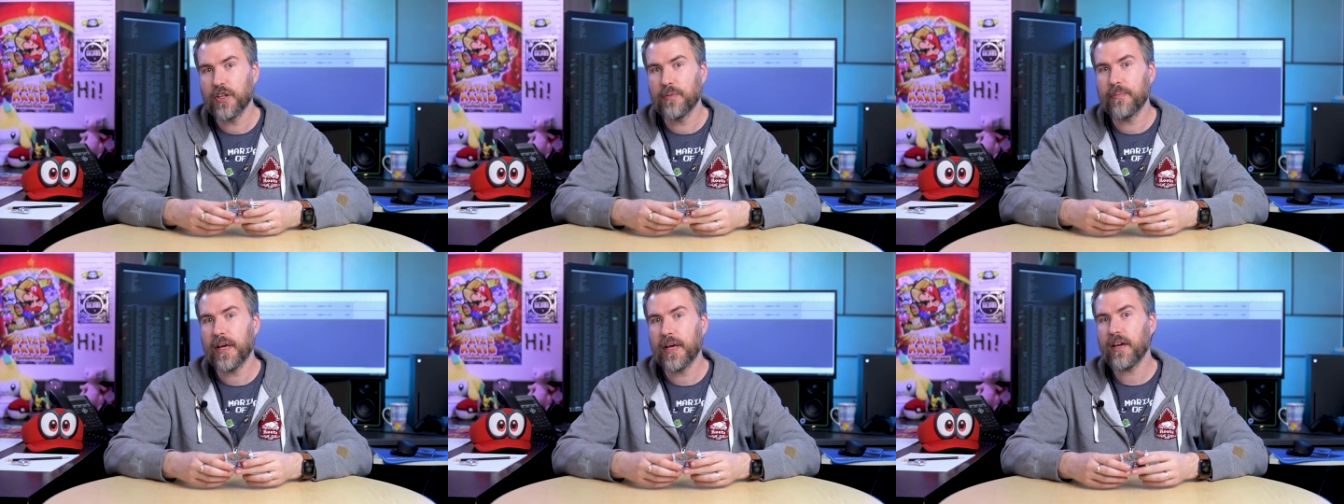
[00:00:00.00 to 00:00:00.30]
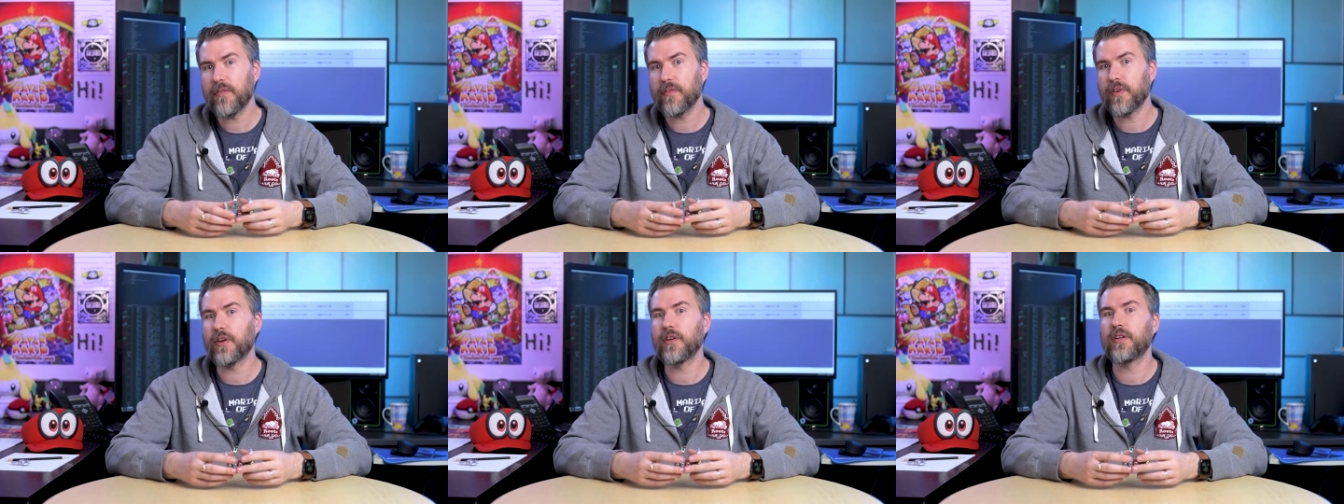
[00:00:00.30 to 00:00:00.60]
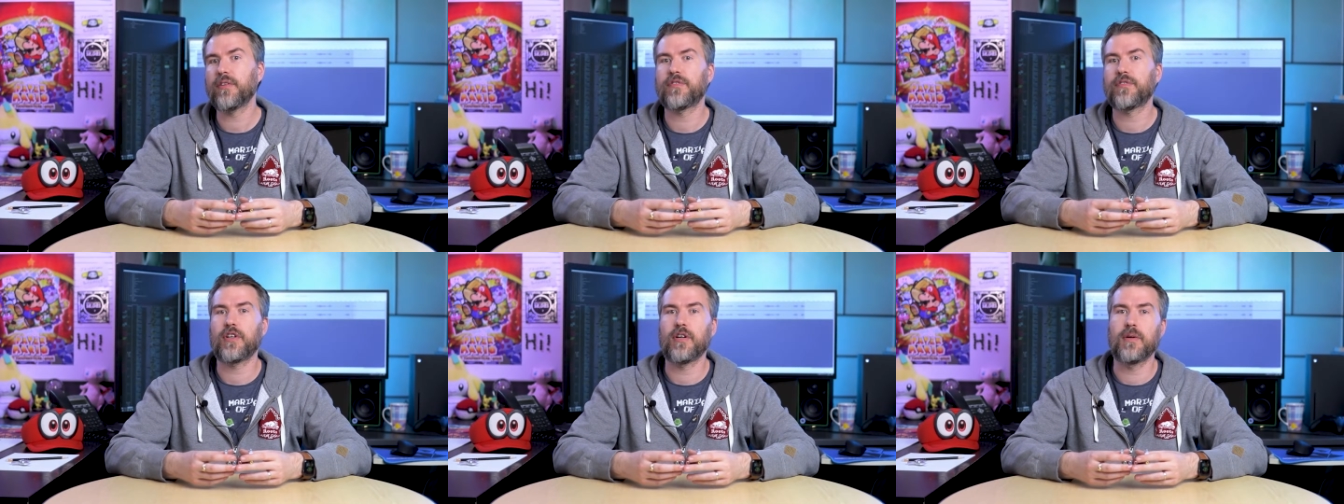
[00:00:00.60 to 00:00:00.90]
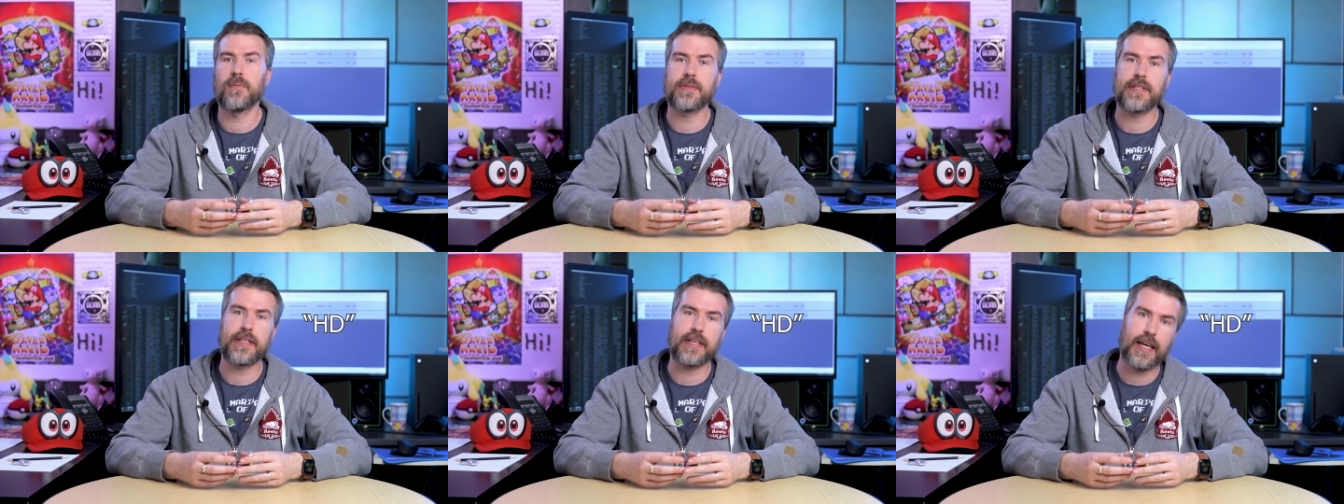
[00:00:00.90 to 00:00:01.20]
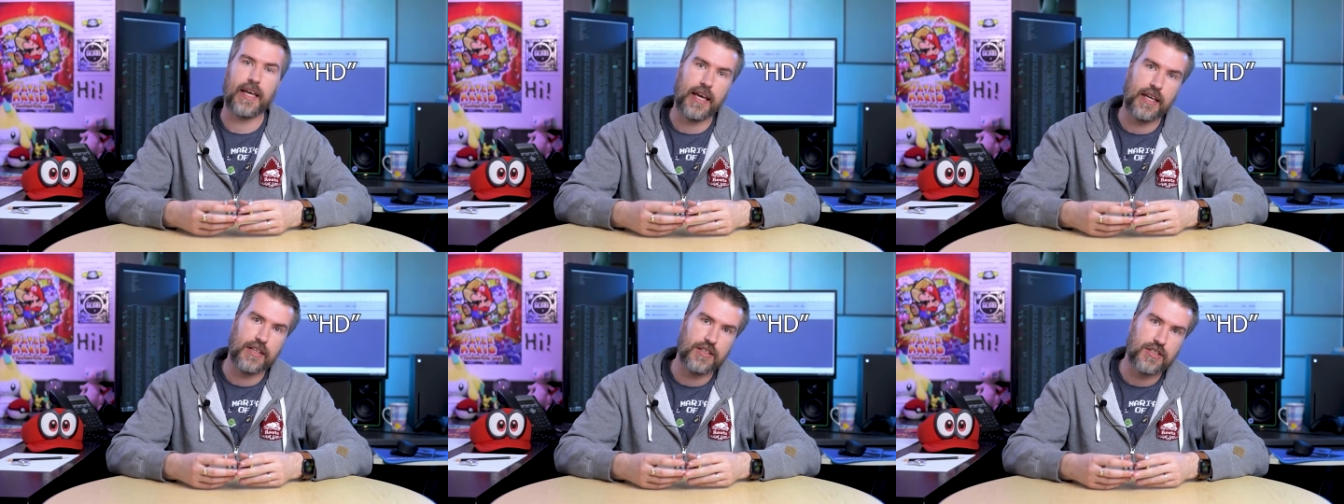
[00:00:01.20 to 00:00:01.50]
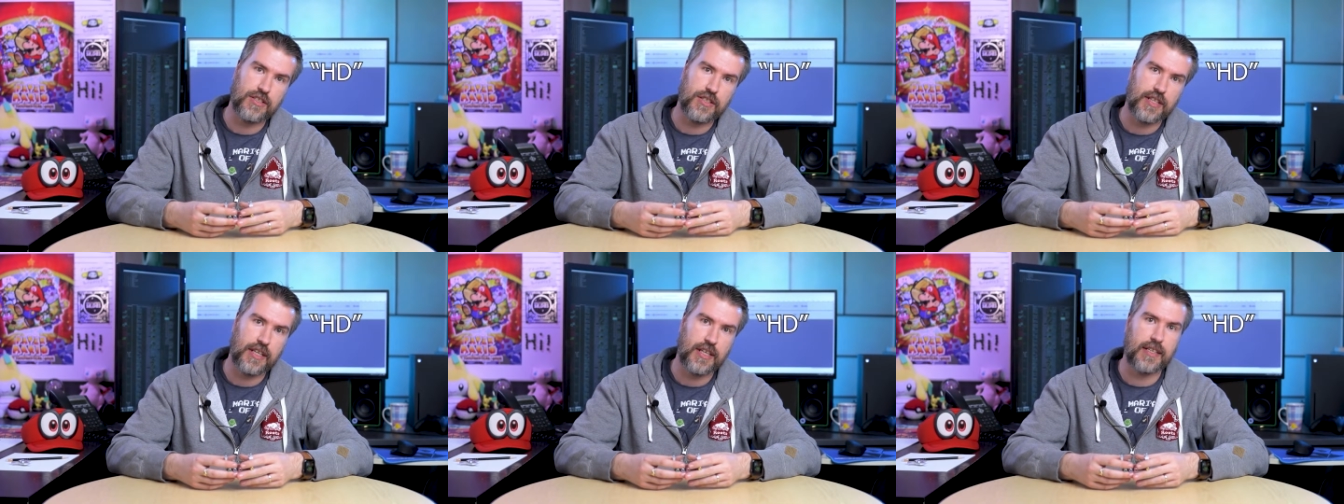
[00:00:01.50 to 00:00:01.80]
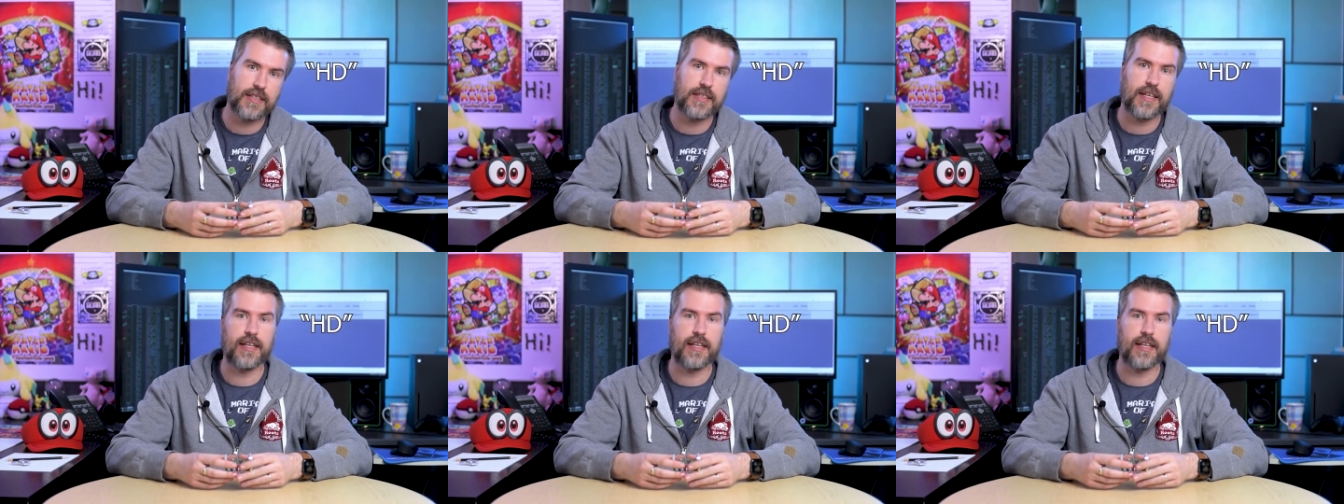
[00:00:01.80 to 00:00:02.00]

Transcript: you may have heard of terms like HD,